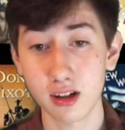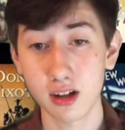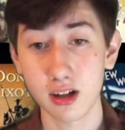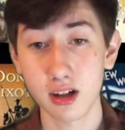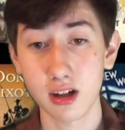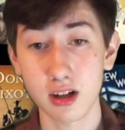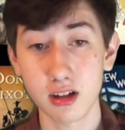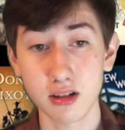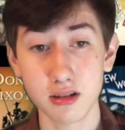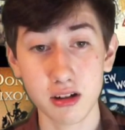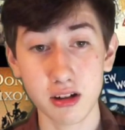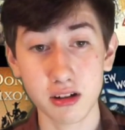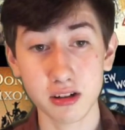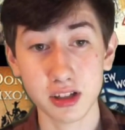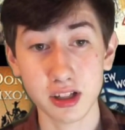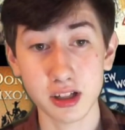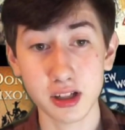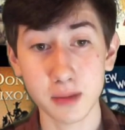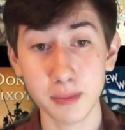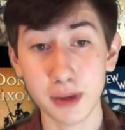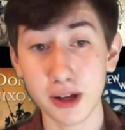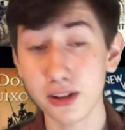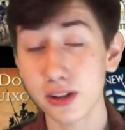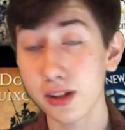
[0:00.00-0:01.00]
talking
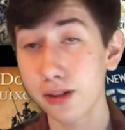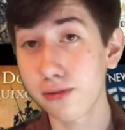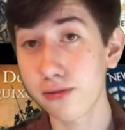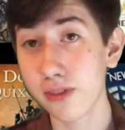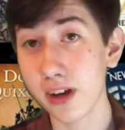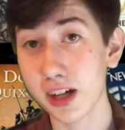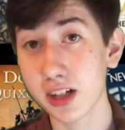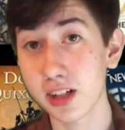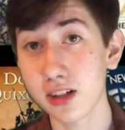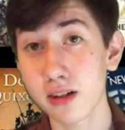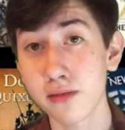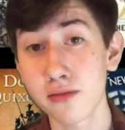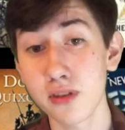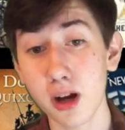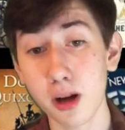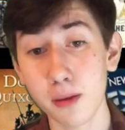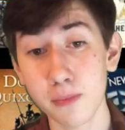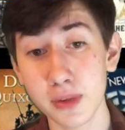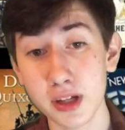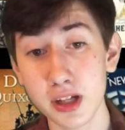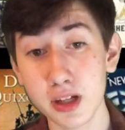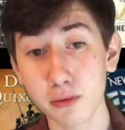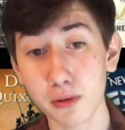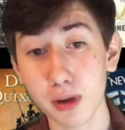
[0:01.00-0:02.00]
about the effect of not
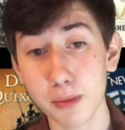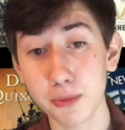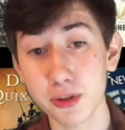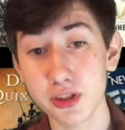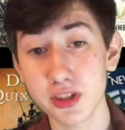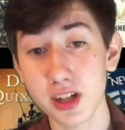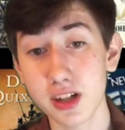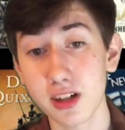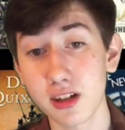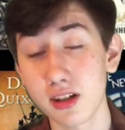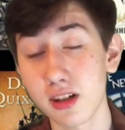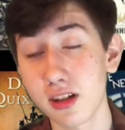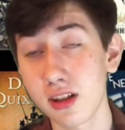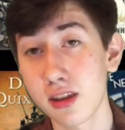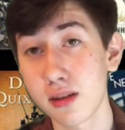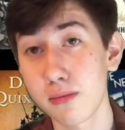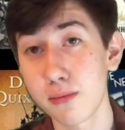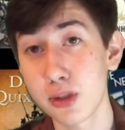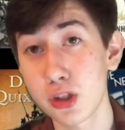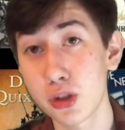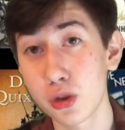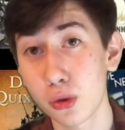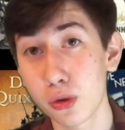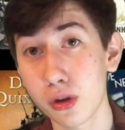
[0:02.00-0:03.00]
being represented in the
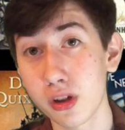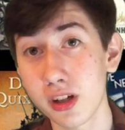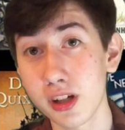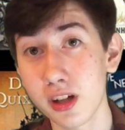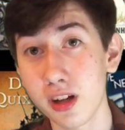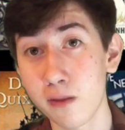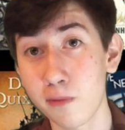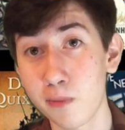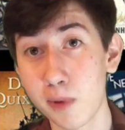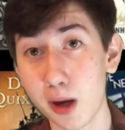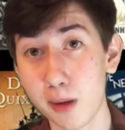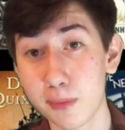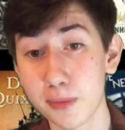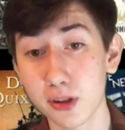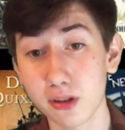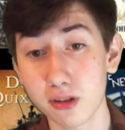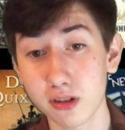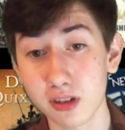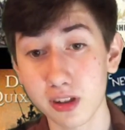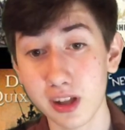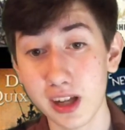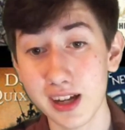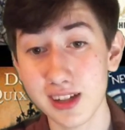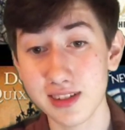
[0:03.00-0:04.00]
majority of popular
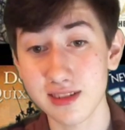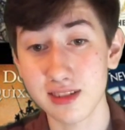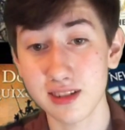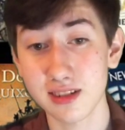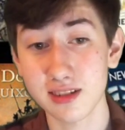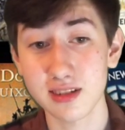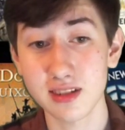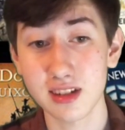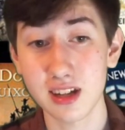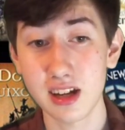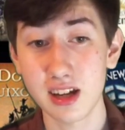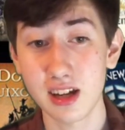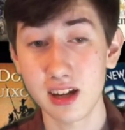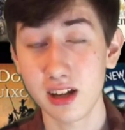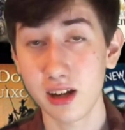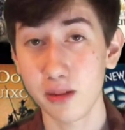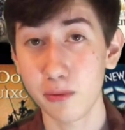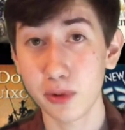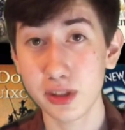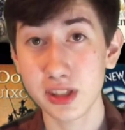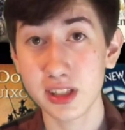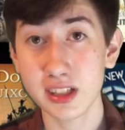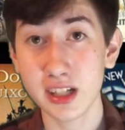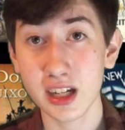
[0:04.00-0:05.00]
classics, and
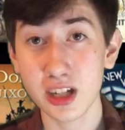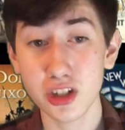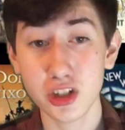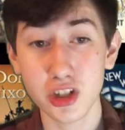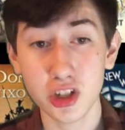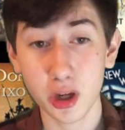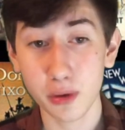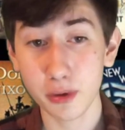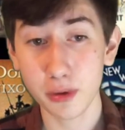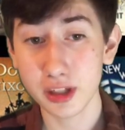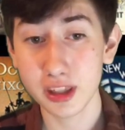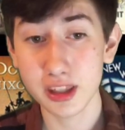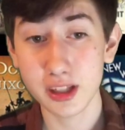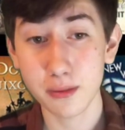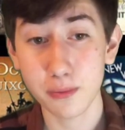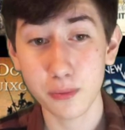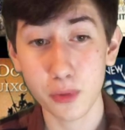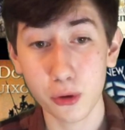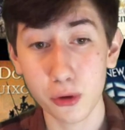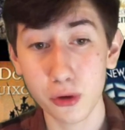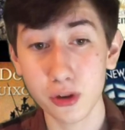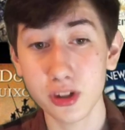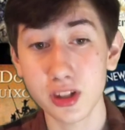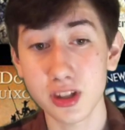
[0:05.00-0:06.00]
once again showing the
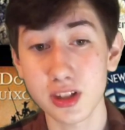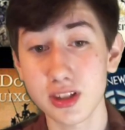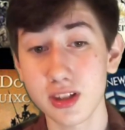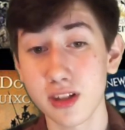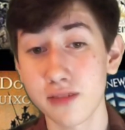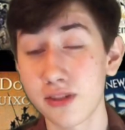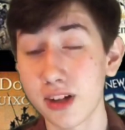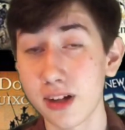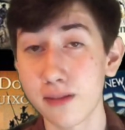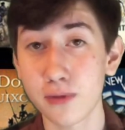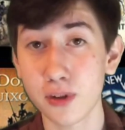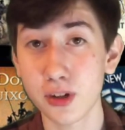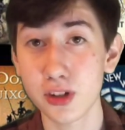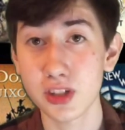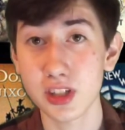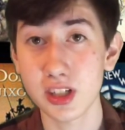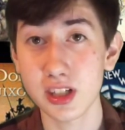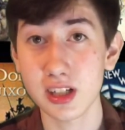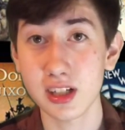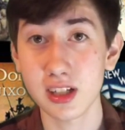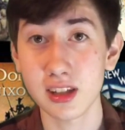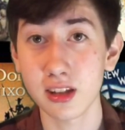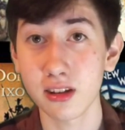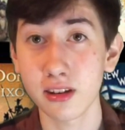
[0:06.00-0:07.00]
importance of
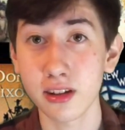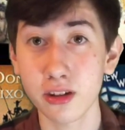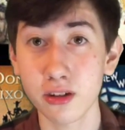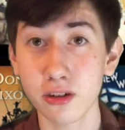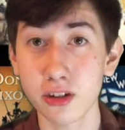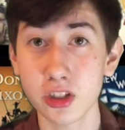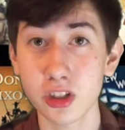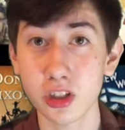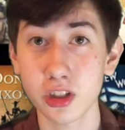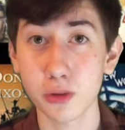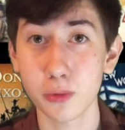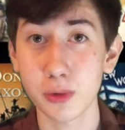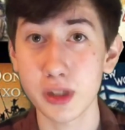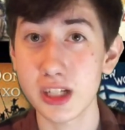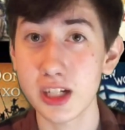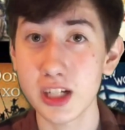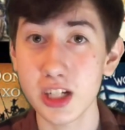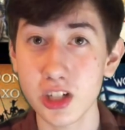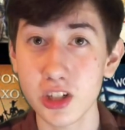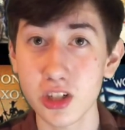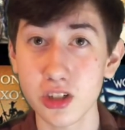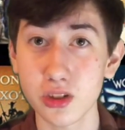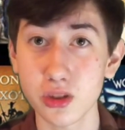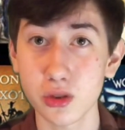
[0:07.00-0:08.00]
diversity in the literature we
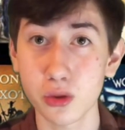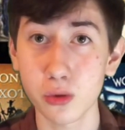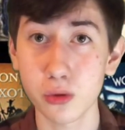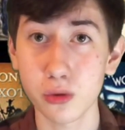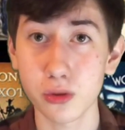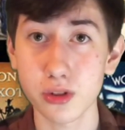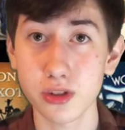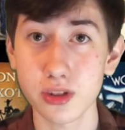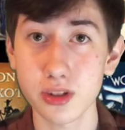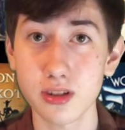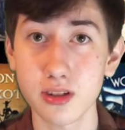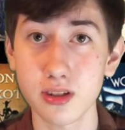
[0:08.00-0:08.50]
teach in schools.